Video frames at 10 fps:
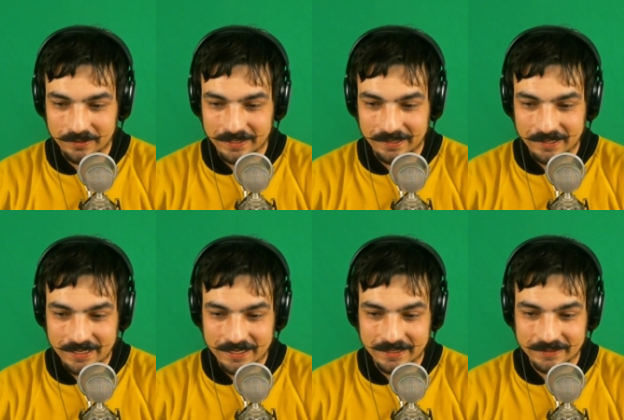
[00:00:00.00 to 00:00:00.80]
I do
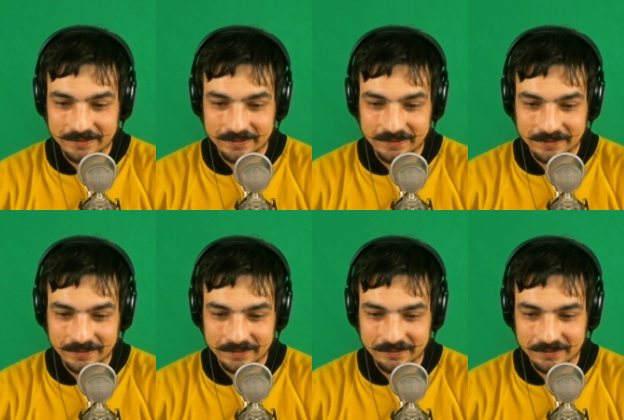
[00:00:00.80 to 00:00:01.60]
that a lot.
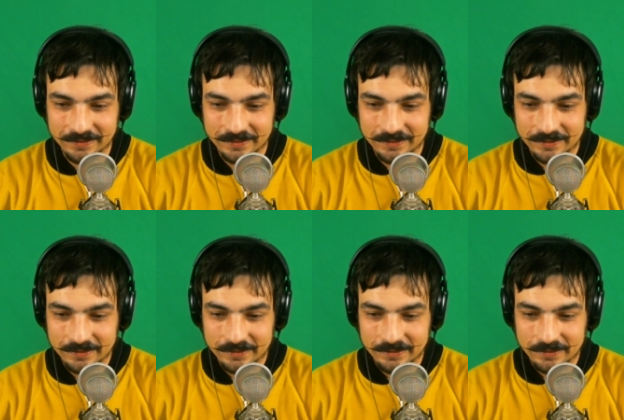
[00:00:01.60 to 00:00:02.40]
Oh,